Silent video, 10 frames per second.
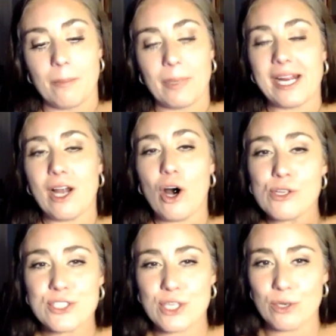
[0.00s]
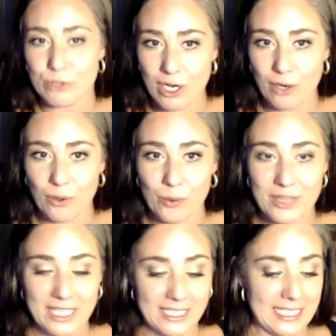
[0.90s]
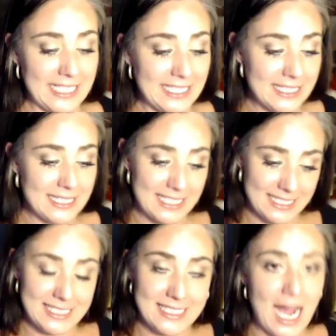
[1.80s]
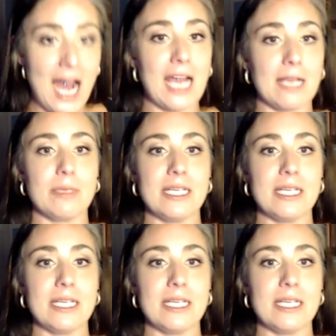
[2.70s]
But I also know that in this time,